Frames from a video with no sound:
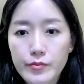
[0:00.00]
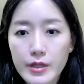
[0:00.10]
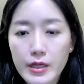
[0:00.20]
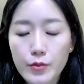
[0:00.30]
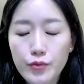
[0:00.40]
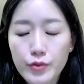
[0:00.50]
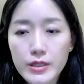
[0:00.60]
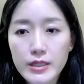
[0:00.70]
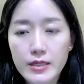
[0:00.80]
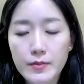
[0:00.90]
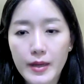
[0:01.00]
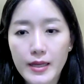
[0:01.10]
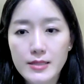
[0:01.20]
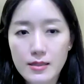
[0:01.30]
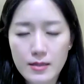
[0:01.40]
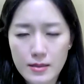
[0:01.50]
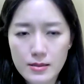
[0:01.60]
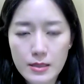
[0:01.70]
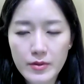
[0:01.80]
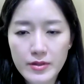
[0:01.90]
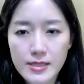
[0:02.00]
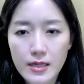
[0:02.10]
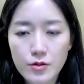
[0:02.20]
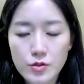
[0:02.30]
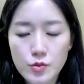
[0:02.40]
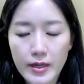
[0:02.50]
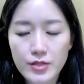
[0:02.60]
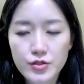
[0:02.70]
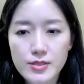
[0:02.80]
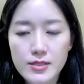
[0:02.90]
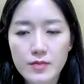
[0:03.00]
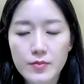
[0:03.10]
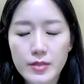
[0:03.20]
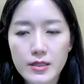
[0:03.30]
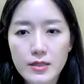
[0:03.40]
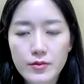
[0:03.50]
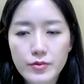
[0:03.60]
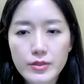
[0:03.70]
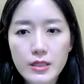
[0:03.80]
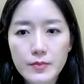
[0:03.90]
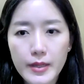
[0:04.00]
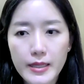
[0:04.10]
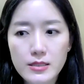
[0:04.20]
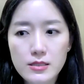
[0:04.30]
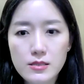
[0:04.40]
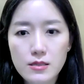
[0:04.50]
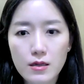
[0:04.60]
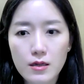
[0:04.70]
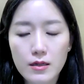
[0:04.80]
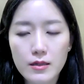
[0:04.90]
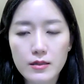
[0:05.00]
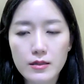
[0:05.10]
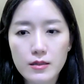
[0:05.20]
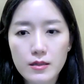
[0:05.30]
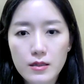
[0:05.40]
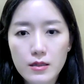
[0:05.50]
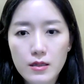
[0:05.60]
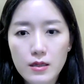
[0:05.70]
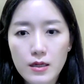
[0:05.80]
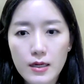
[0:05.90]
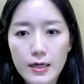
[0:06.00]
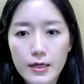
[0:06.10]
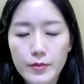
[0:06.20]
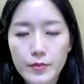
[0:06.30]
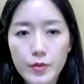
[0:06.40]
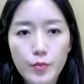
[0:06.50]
it really depends, and some of this echoes what Andrew said, but it really depends on the